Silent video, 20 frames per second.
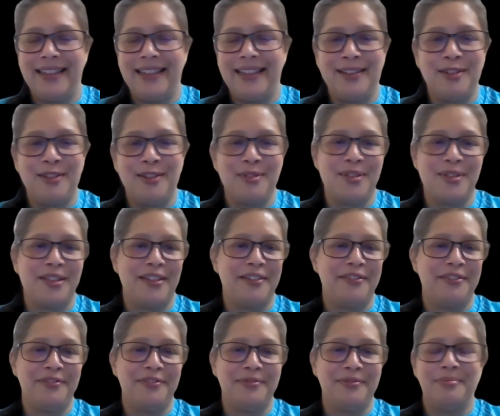
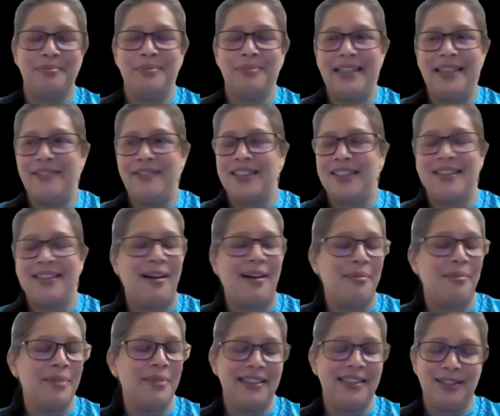inclusive, believed in
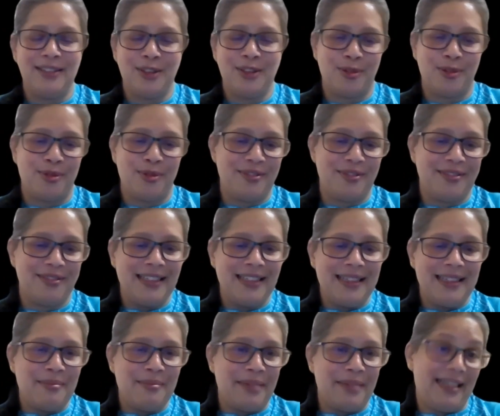harmony. So
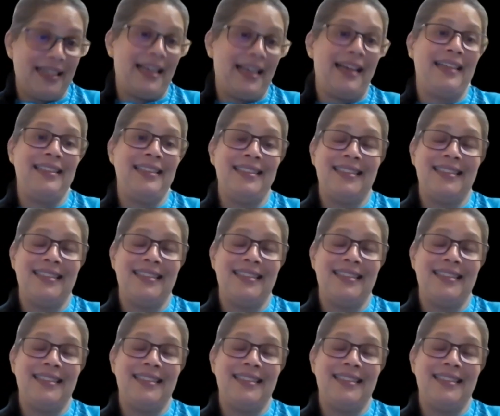my dad.